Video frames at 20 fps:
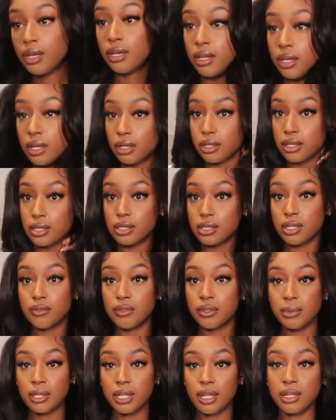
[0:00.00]
and it's
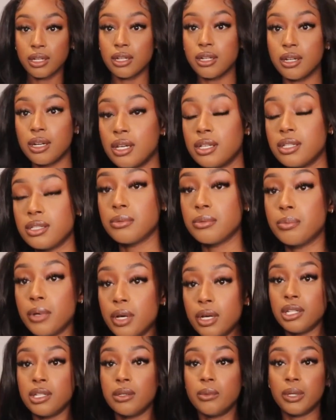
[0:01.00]
giving me like a nice
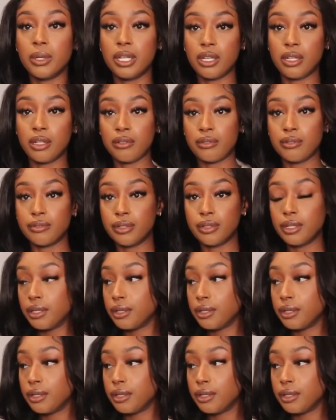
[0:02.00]
body wave